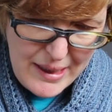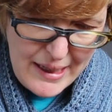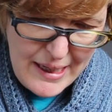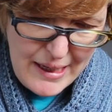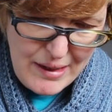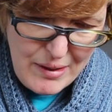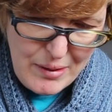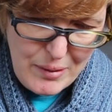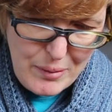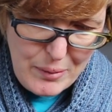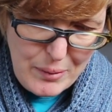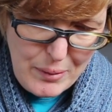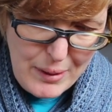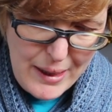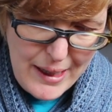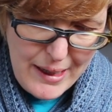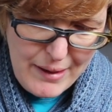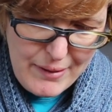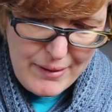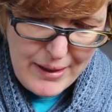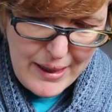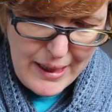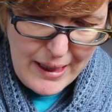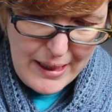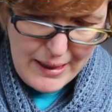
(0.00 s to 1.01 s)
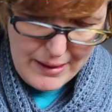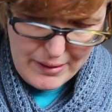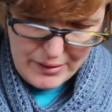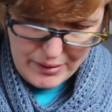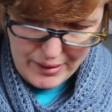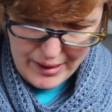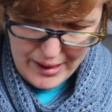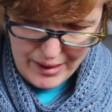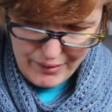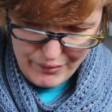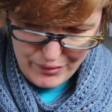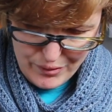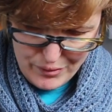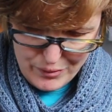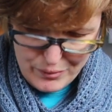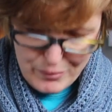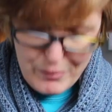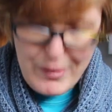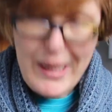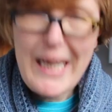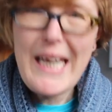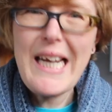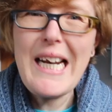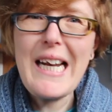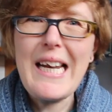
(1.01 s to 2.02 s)
Get it all out here. I have it all
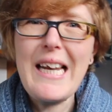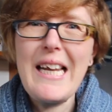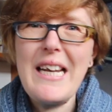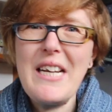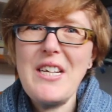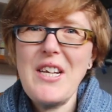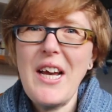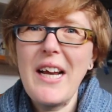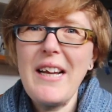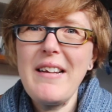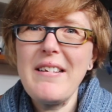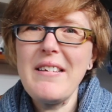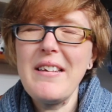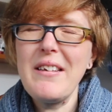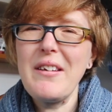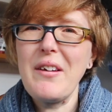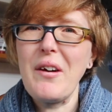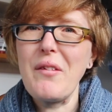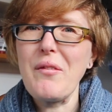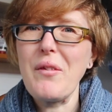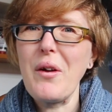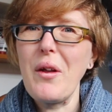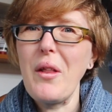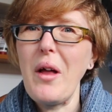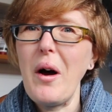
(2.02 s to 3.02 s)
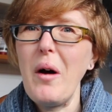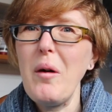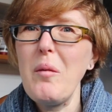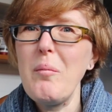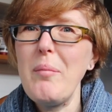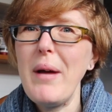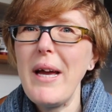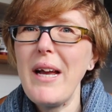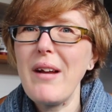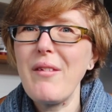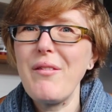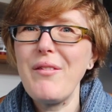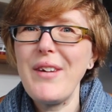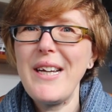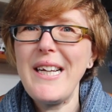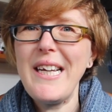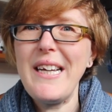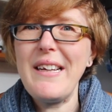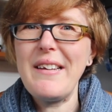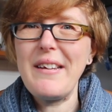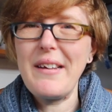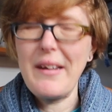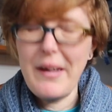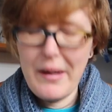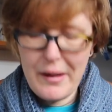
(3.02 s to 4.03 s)
needle adjacent. I've got the whole bag ready
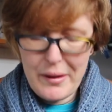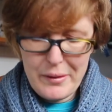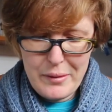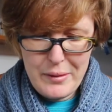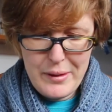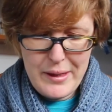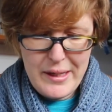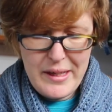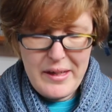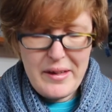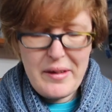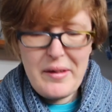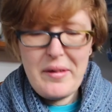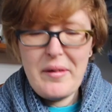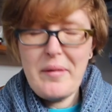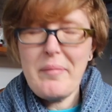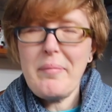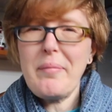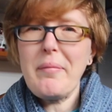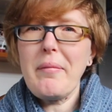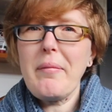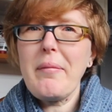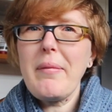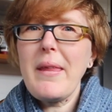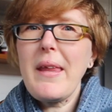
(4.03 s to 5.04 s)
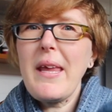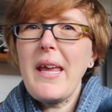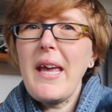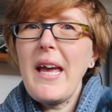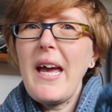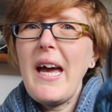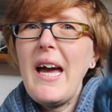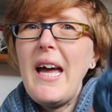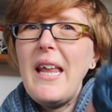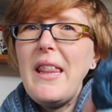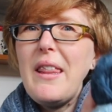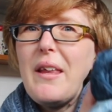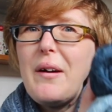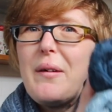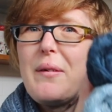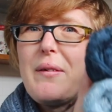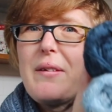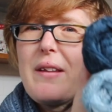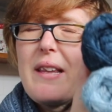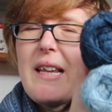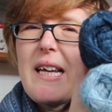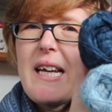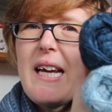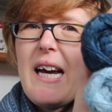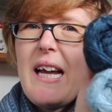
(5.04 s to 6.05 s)
to go. And
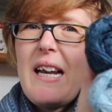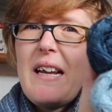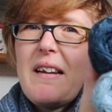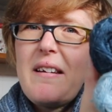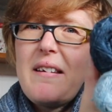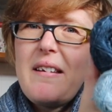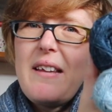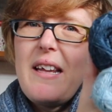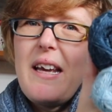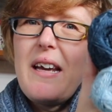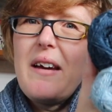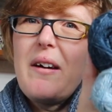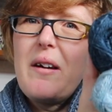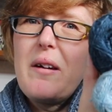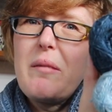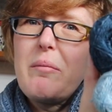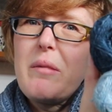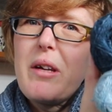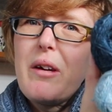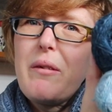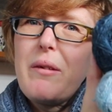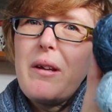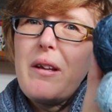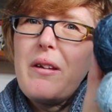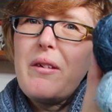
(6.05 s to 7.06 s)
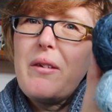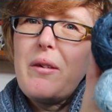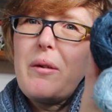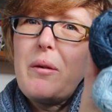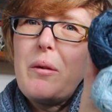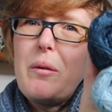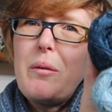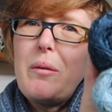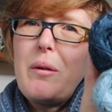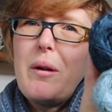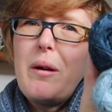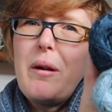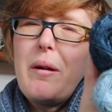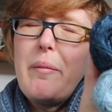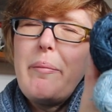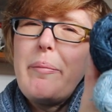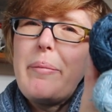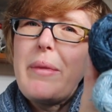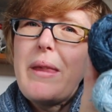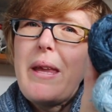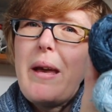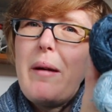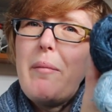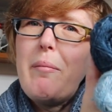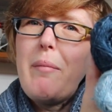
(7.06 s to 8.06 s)
those are the colours that I'm going to
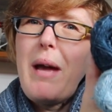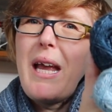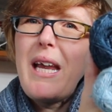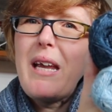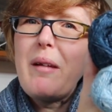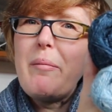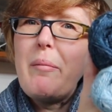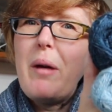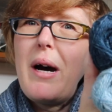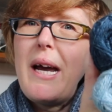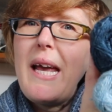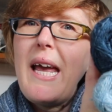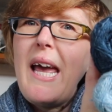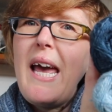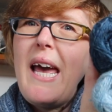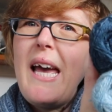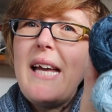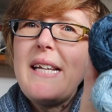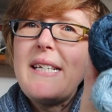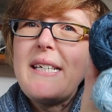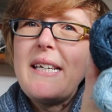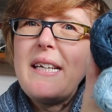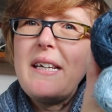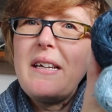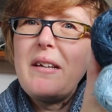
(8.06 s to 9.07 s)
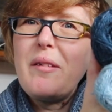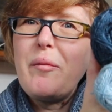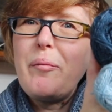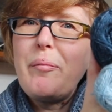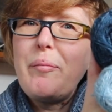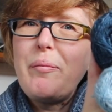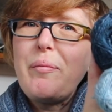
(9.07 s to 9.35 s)
make my hat in.